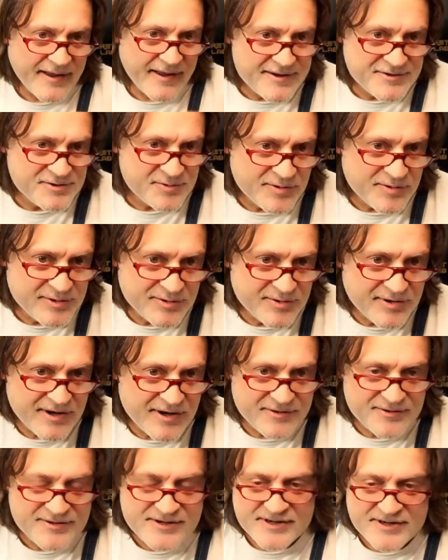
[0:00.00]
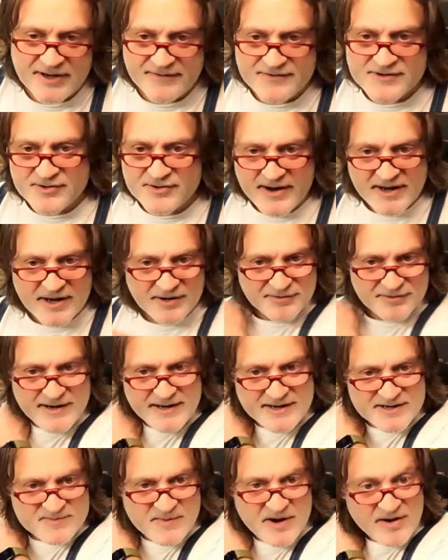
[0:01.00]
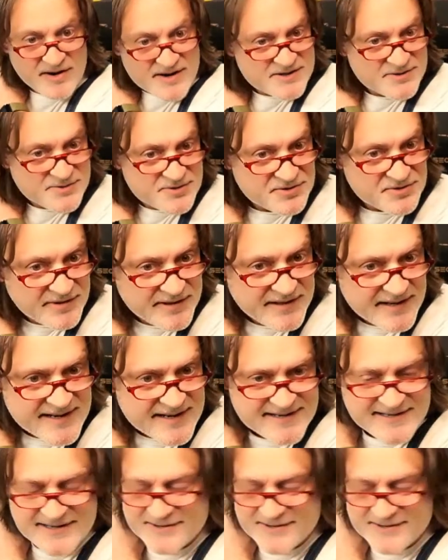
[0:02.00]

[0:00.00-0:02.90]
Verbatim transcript: as we're doing other stuff, so I can read his mail because it was really nice.